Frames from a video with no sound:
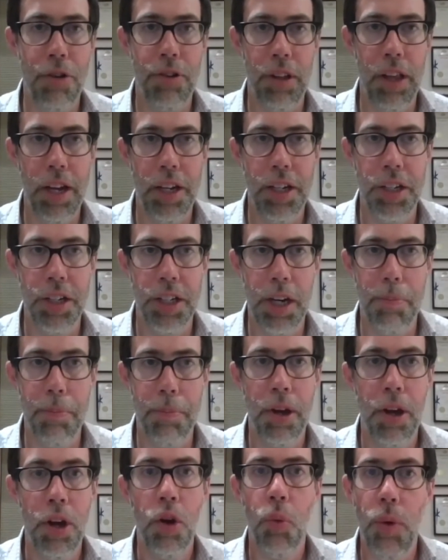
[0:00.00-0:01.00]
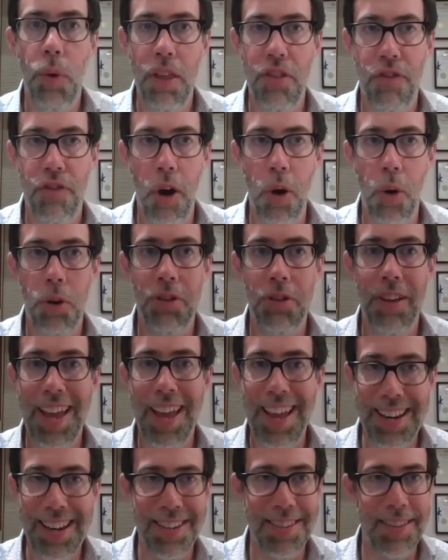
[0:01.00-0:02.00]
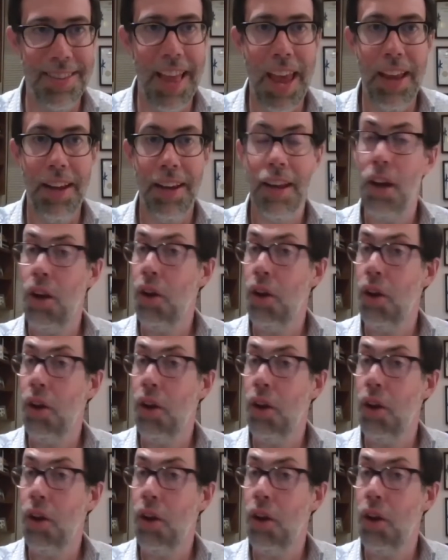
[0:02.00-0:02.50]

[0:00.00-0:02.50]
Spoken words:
relationship with folks in state